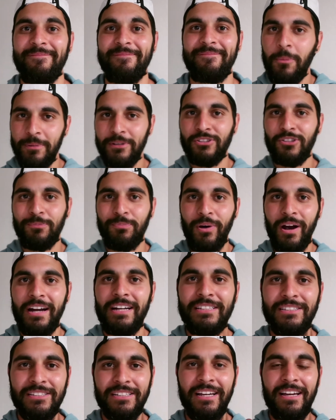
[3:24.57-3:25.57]
Don't be
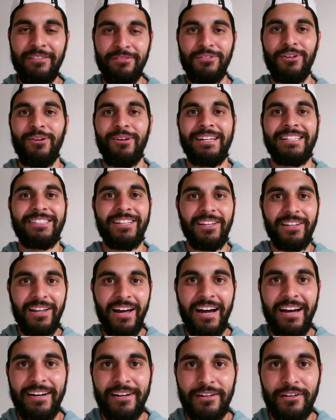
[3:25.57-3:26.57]
surprised if there is a
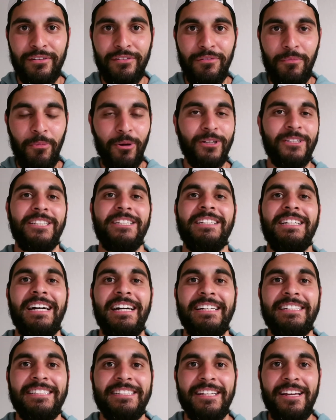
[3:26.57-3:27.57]
lot of
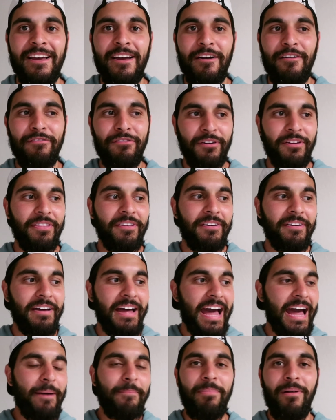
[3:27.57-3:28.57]
merchandise for the
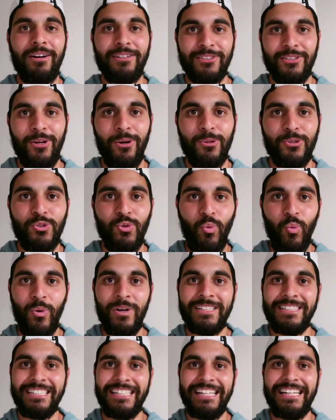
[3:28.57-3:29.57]
Hatbox Ghost
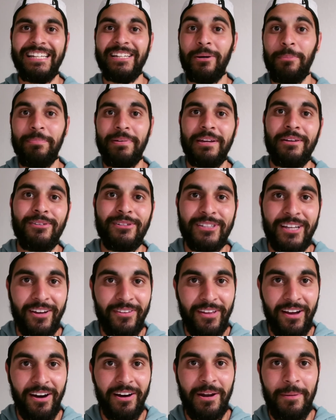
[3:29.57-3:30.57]
once he appears on
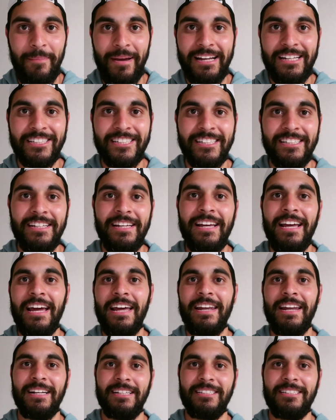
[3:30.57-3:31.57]
the Haunted Mansion
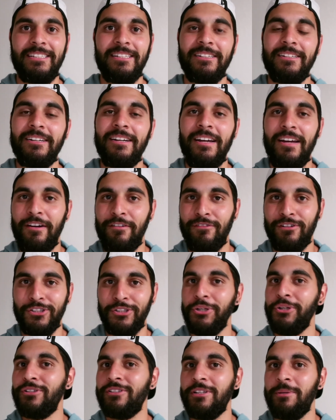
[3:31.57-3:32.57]
next year. For
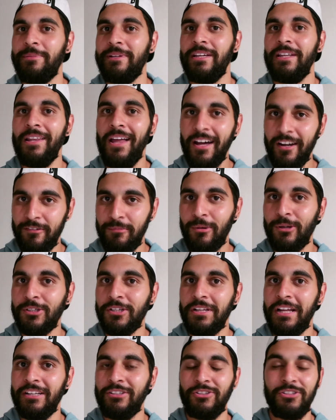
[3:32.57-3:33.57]
sure, there's going to be a lot of
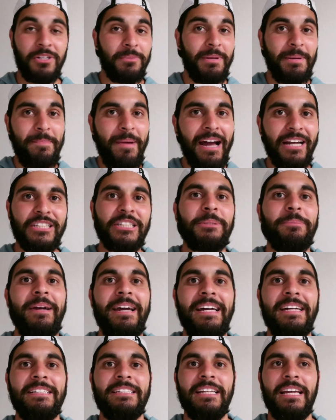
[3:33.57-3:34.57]
merchandise. There's going to be magic
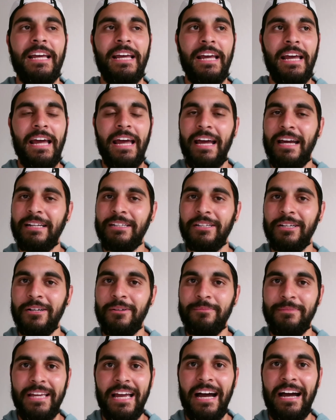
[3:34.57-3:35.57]
bands,
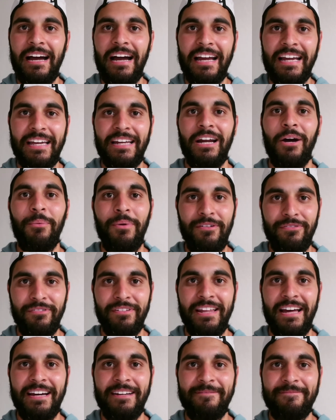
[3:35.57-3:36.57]
and yeah, I cannot wait for
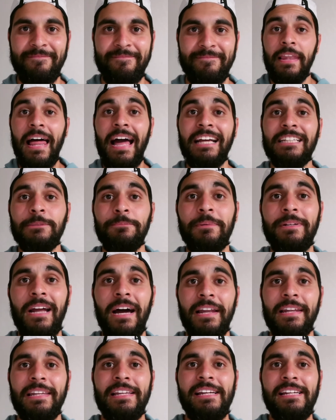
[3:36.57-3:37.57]
that. Last but
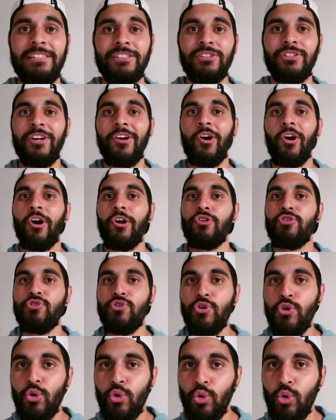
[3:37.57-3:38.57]
not least, there are 2
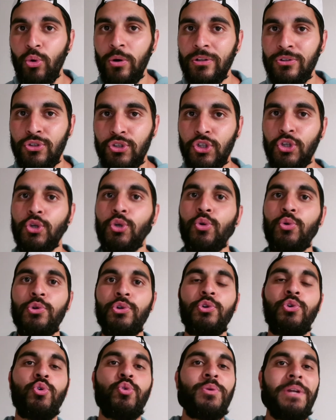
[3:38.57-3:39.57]

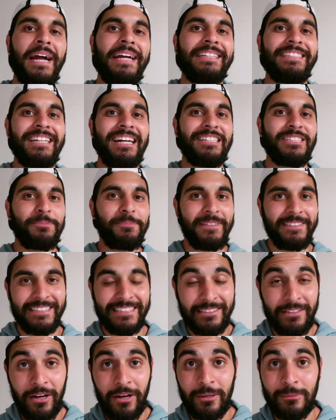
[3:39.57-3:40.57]
new nighttime
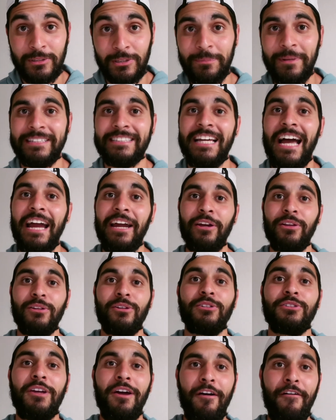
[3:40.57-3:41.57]

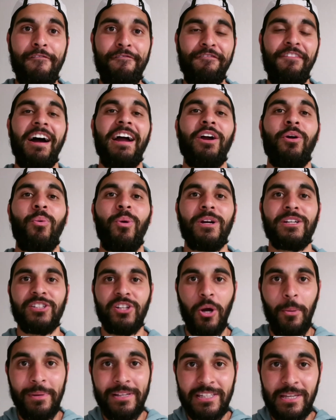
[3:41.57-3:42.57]
spectaculars, fireworks
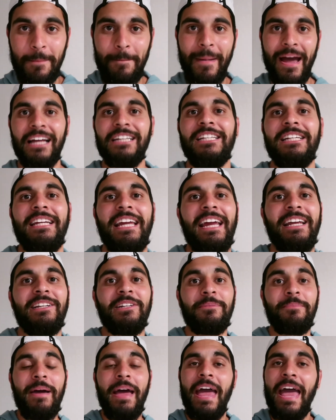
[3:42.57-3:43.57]
coming to Magic
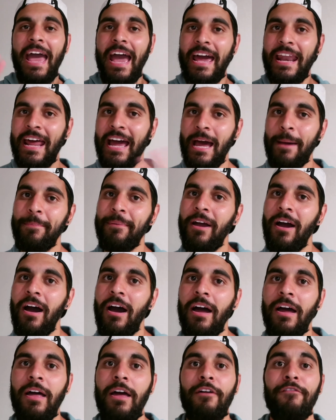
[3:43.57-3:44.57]
Kingdom and
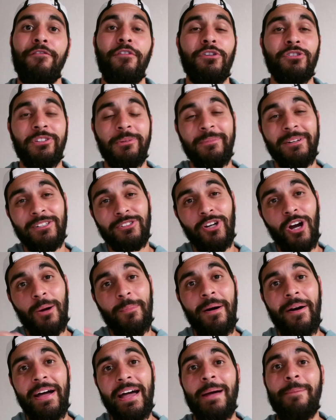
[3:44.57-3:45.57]
Epcot. First, I'm going to talk
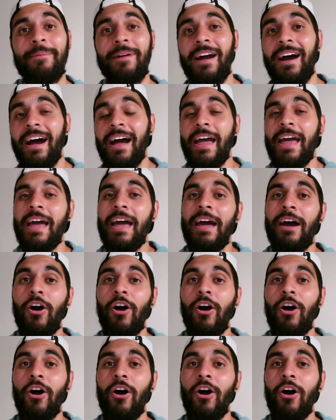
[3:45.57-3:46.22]
about Epcot.